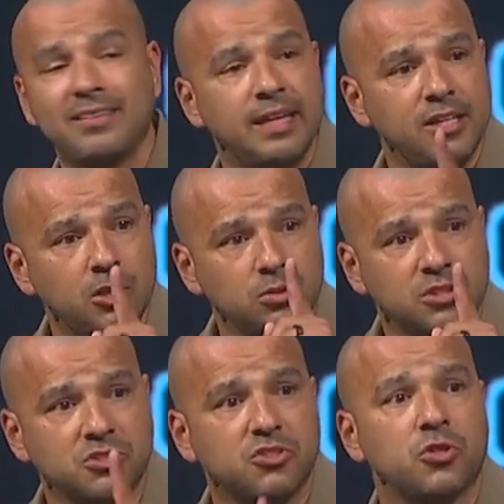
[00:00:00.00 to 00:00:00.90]
They don't
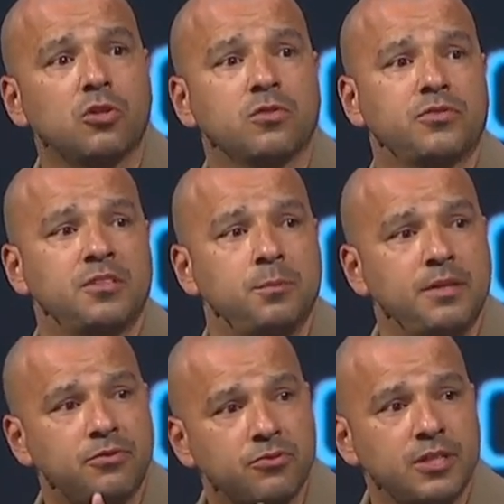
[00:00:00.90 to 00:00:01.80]
deserve to be
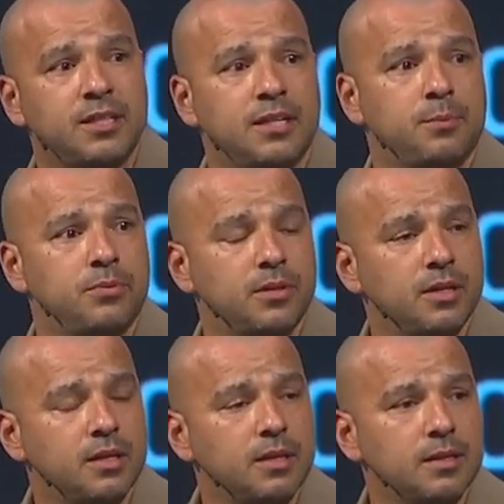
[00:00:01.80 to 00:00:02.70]
freed up.
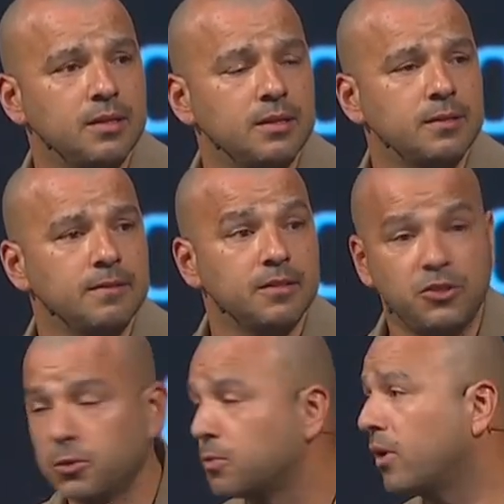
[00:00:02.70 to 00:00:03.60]
And
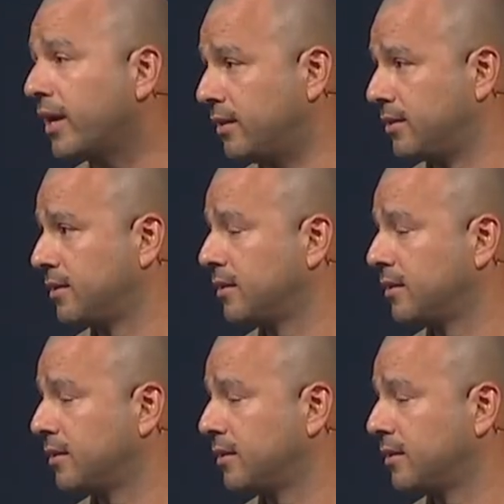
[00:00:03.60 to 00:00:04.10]
you are right.